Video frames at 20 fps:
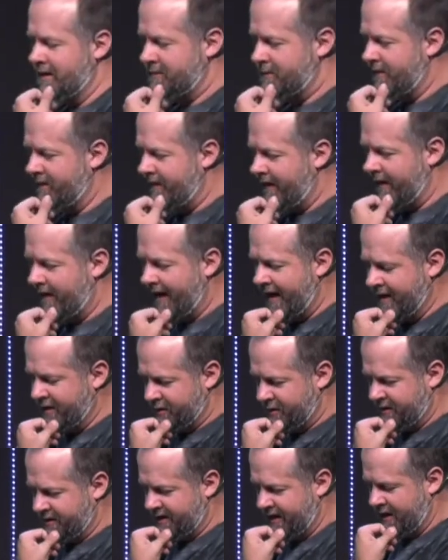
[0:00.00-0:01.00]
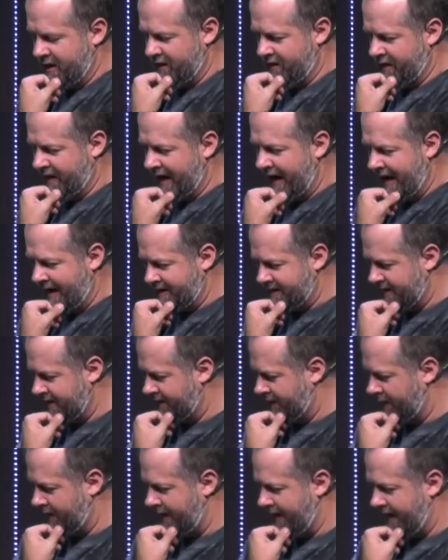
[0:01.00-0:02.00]
been very interesting over the last
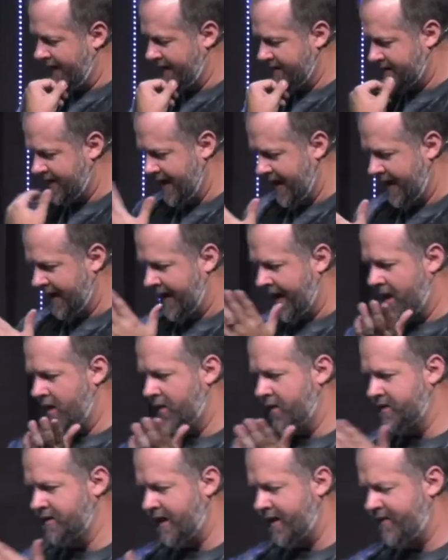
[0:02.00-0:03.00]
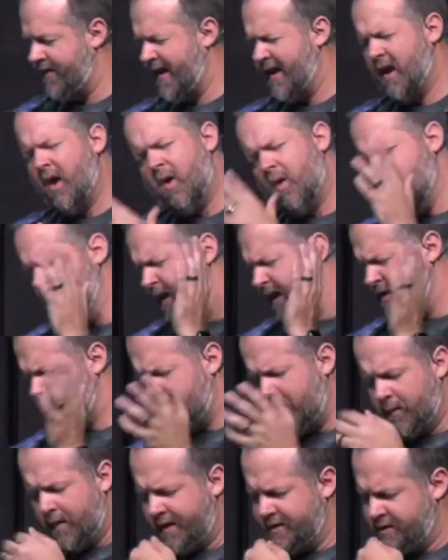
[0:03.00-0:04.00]
several days the encounters I've had. Oh, yes,
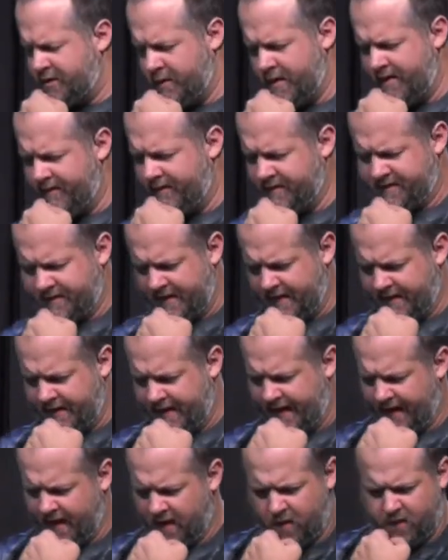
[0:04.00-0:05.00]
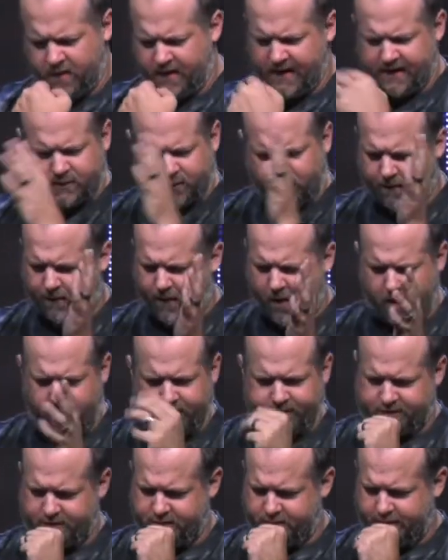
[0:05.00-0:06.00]
we watch you every Sunday. Oh, yes, we're part
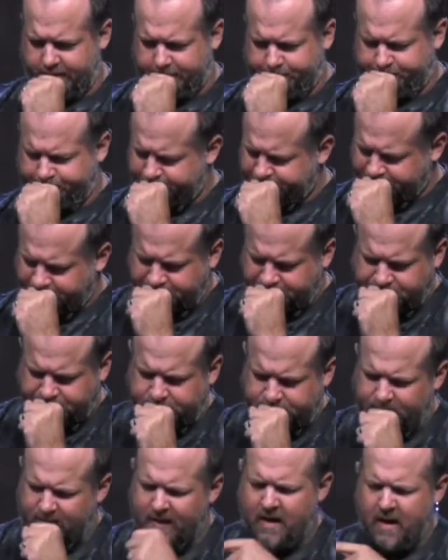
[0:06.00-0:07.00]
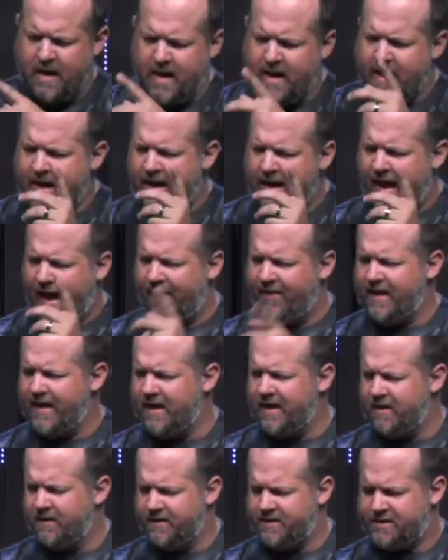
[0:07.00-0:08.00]
of Judah. At the
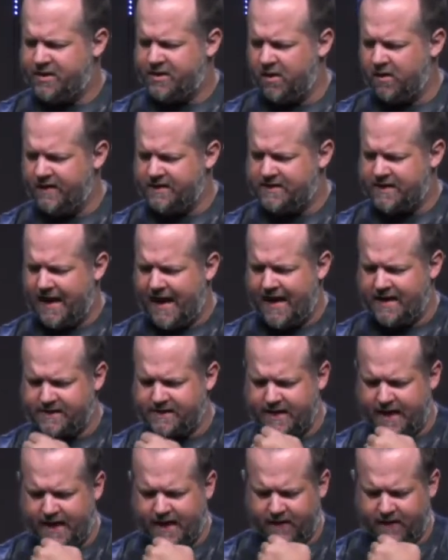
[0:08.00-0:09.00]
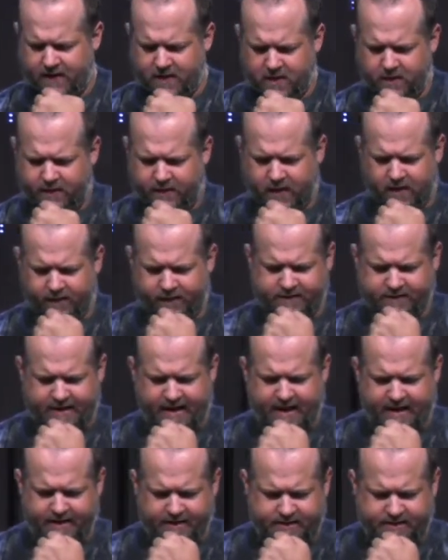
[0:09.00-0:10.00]
end of the service last night at the youth conference, I
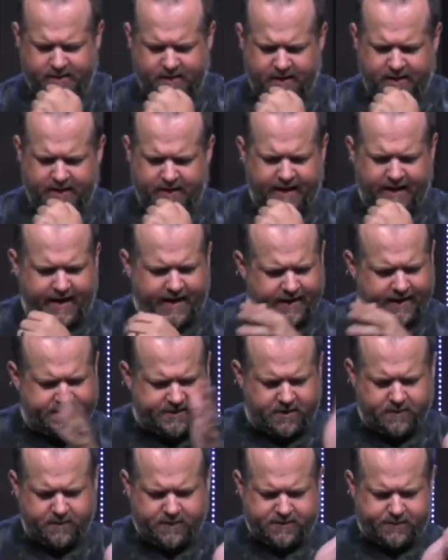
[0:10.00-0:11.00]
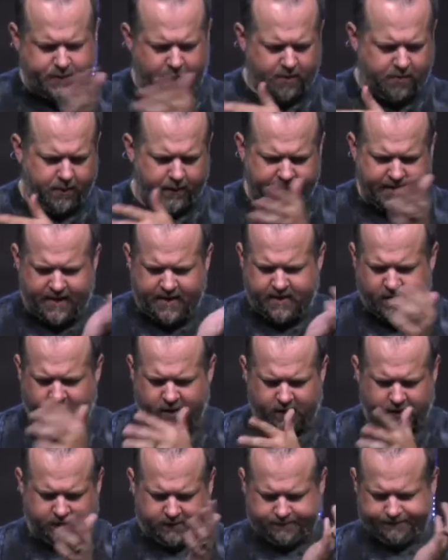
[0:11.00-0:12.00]
had this uh, lady. She was probably in
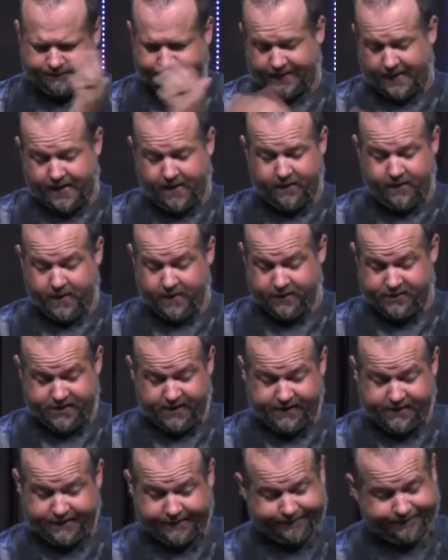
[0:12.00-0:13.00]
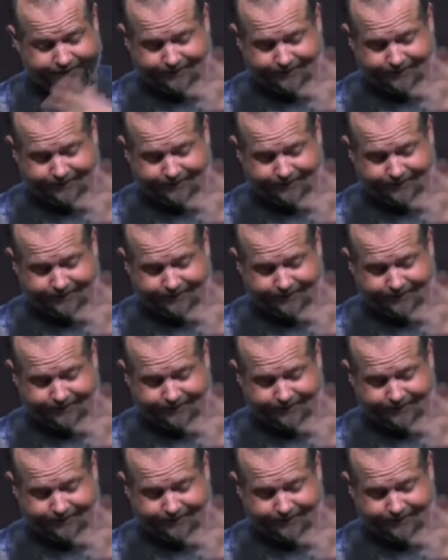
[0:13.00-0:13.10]
her, I don't know, she's,